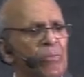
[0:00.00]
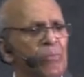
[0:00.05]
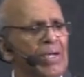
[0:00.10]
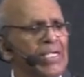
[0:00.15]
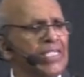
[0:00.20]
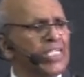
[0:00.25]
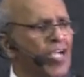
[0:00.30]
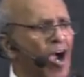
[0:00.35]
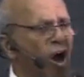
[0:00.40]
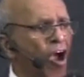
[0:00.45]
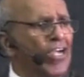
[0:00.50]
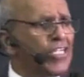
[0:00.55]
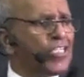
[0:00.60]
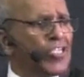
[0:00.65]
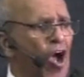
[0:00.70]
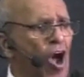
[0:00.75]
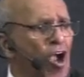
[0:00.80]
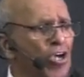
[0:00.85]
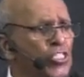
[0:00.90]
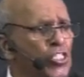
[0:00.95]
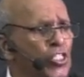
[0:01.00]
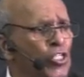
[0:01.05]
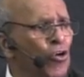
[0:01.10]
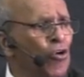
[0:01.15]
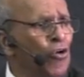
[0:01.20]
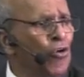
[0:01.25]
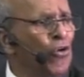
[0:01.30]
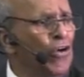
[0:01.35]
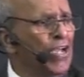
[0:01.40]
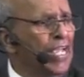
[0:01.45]
When God calls
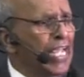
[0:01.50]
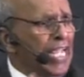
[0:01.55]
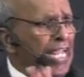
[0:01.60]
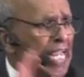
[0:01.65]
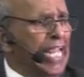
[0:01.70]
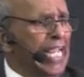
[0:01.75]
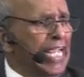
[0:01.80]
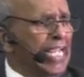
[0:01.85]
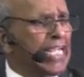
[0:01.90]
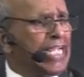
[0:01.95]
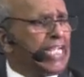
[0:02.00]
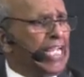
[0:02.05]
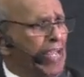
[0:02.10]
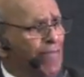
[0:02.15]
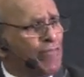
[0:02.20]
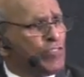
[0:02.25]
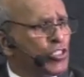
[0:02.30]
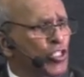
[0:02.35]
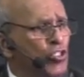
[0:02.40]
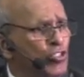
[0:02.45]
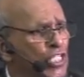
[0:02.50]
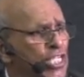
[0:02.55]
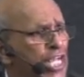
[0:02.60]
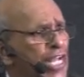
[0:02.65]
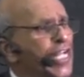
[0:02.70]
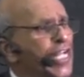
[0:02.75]
you, He gives you the